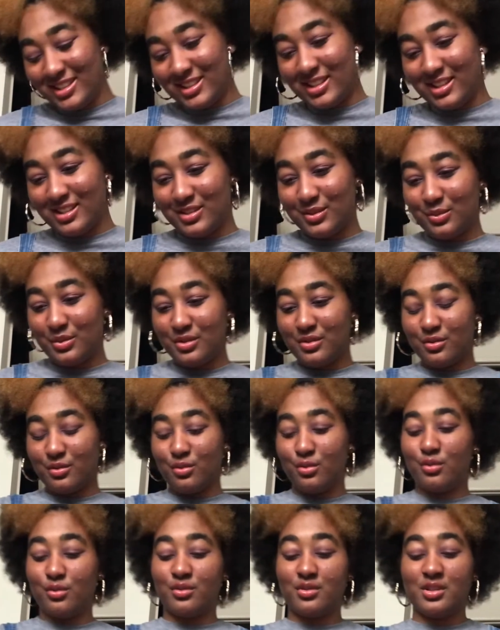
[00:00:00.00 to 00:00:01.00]
This was,
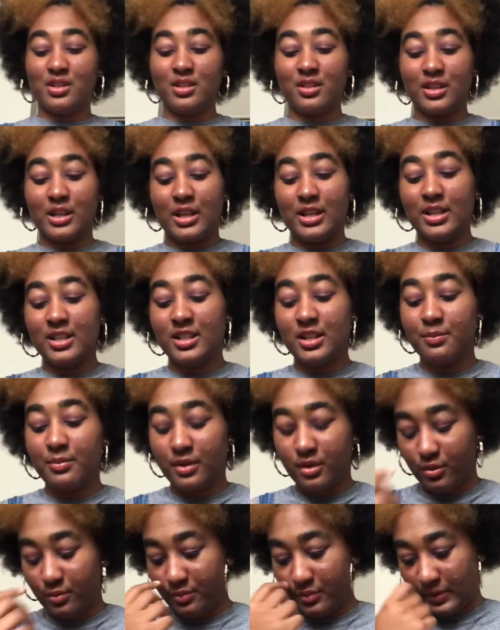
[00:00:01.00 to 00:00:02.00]
oh, see, look, I need to take better